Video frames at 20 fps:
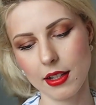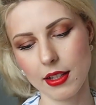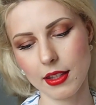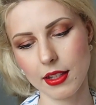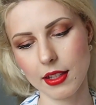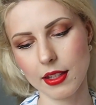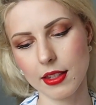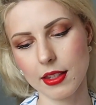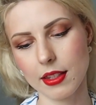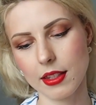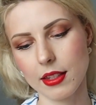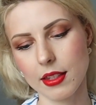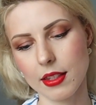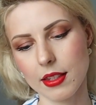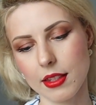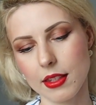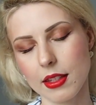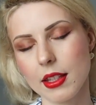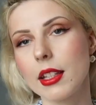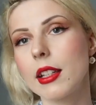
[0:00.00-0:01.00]
This
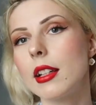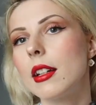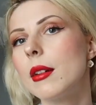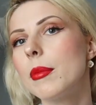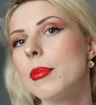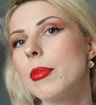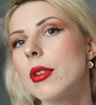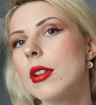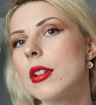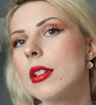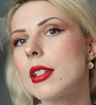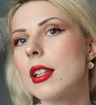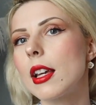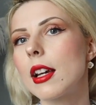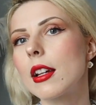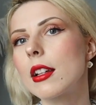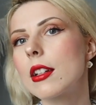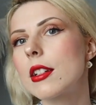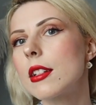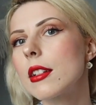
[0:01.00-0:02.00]
is their
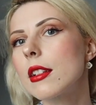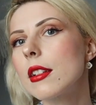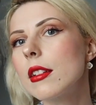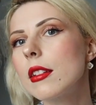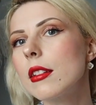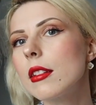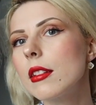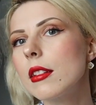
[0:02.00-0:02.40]
protection.